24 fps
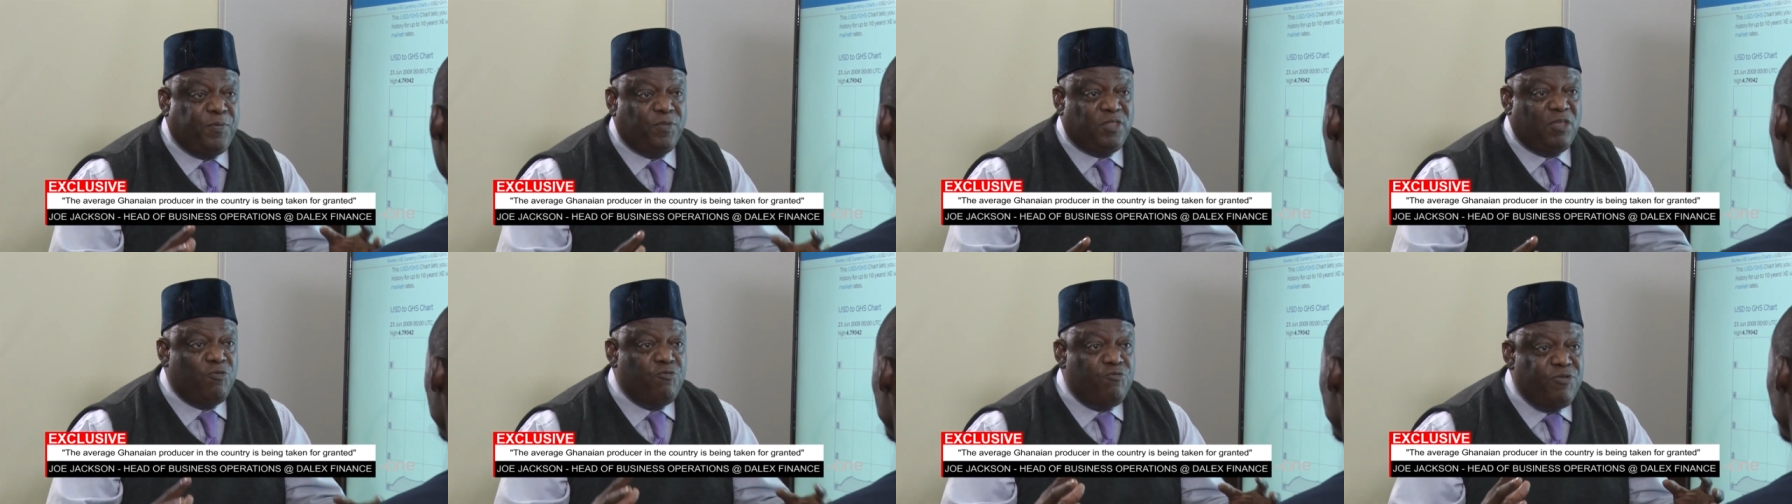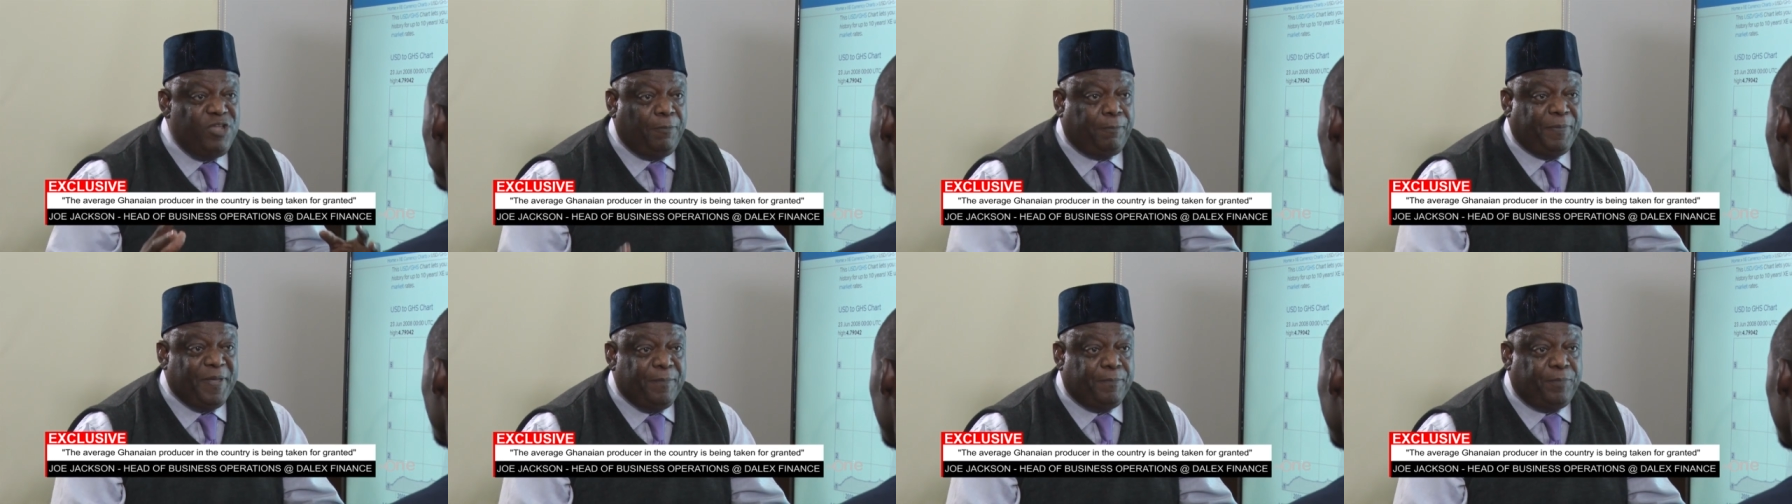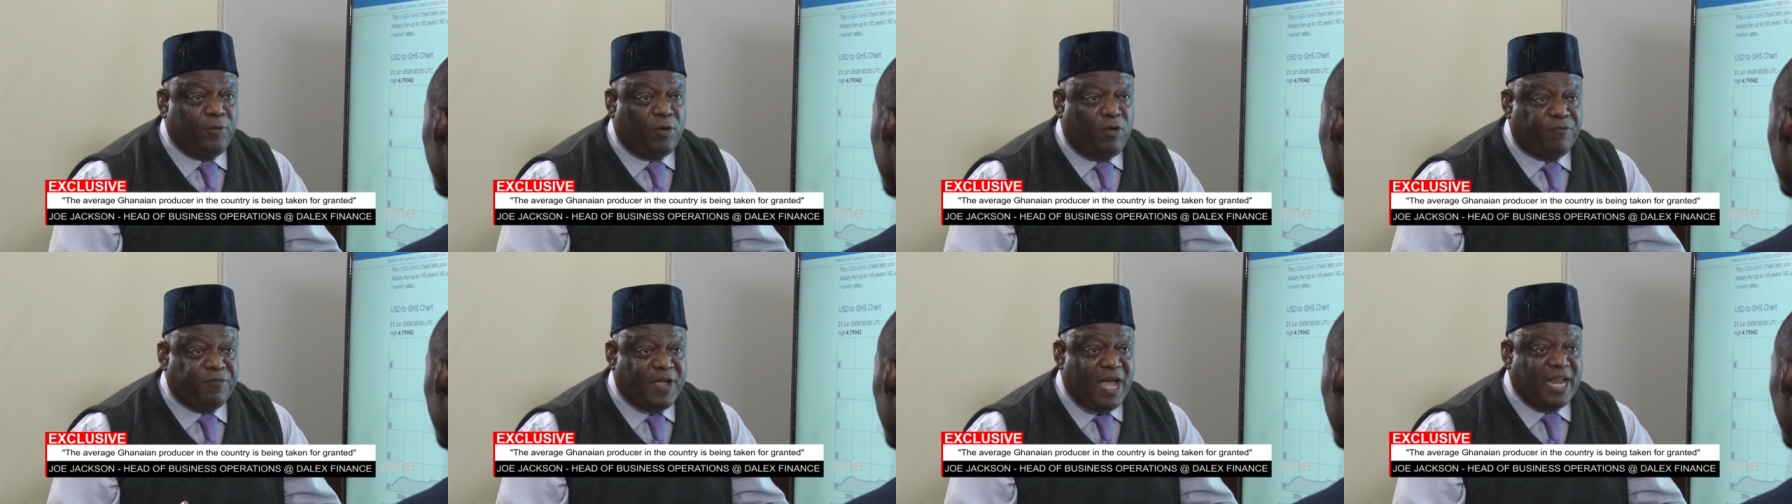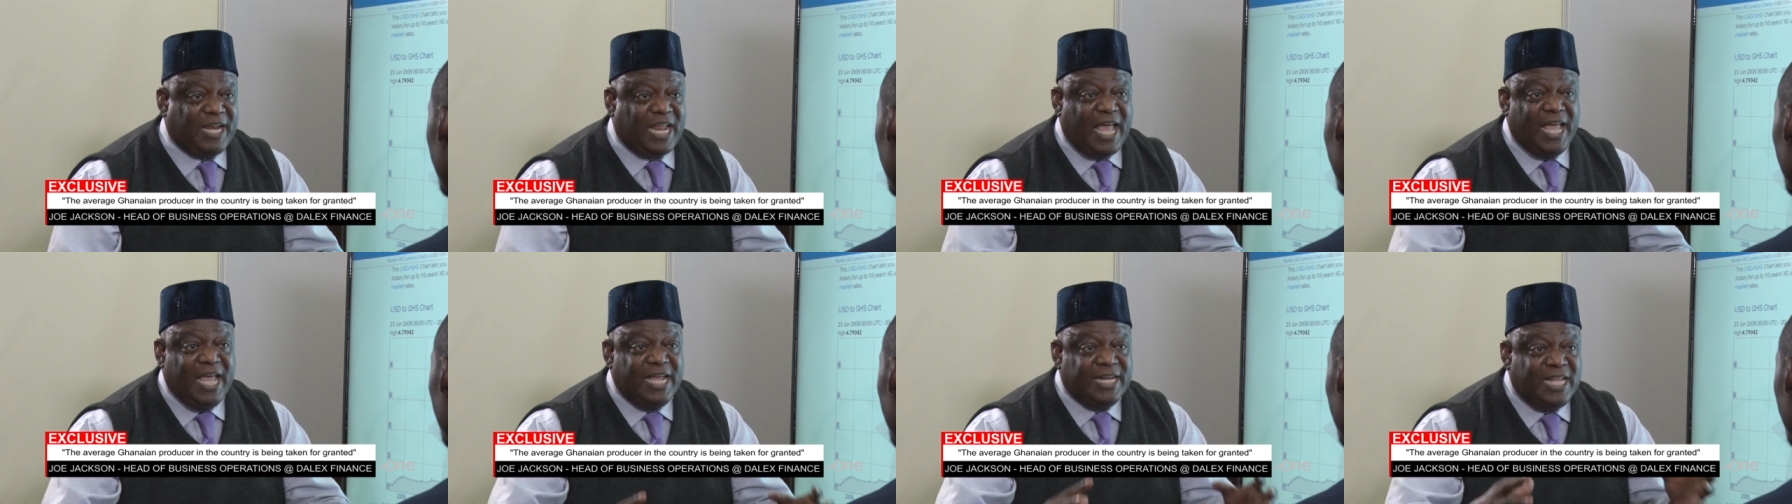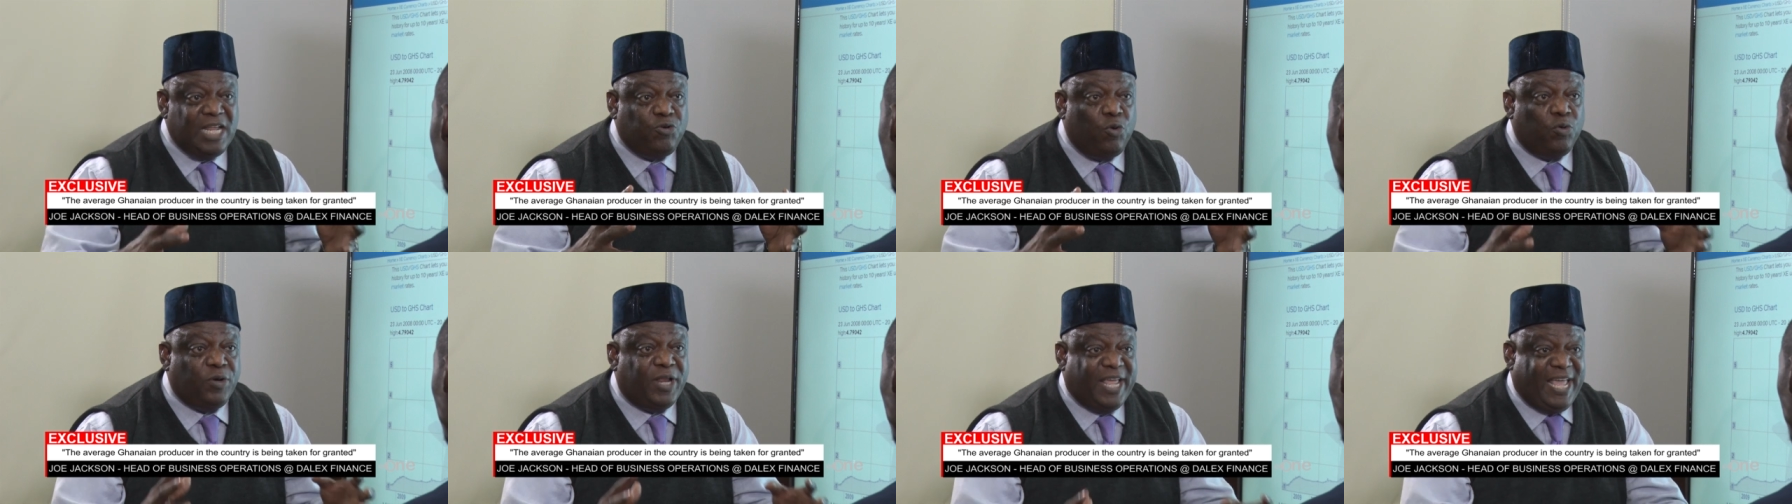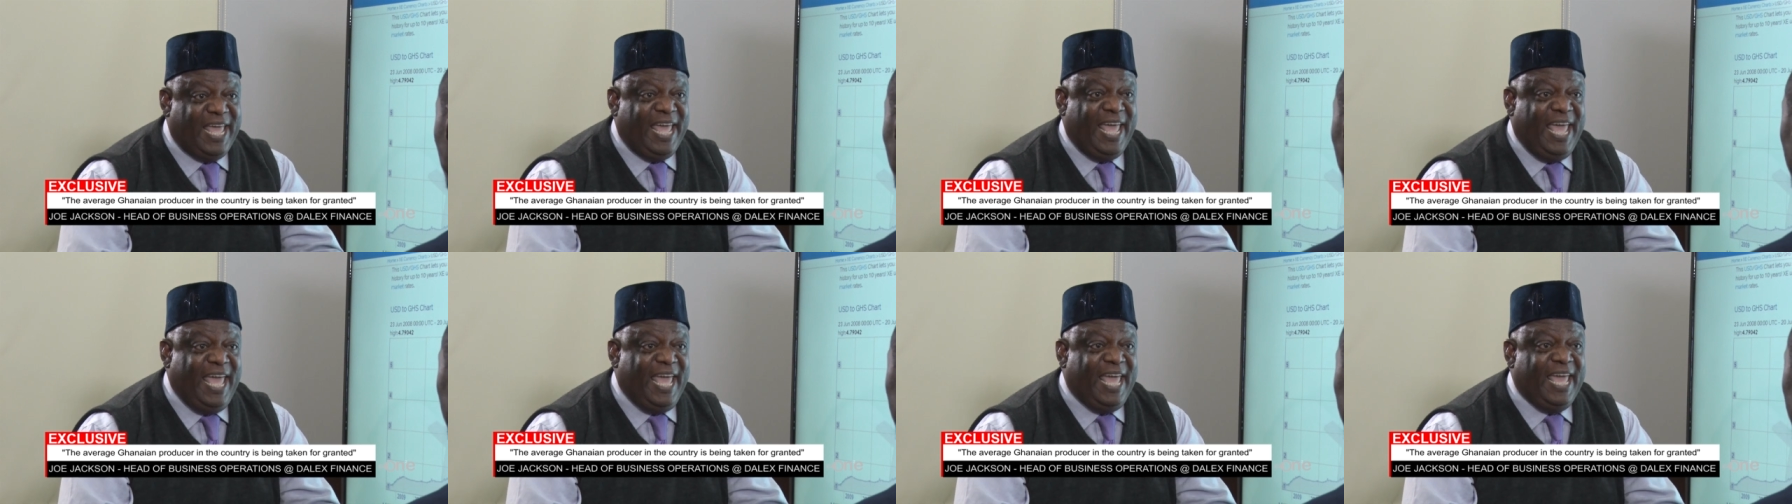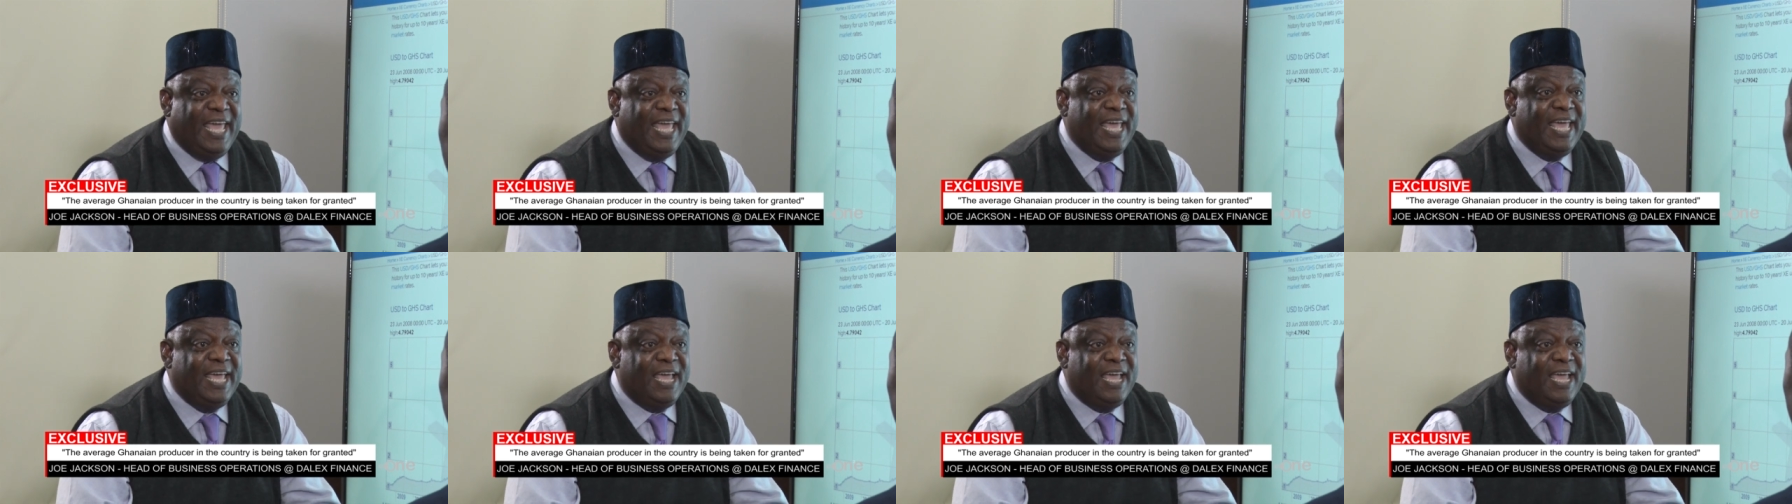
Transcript: the real people of Ghana, they don't care.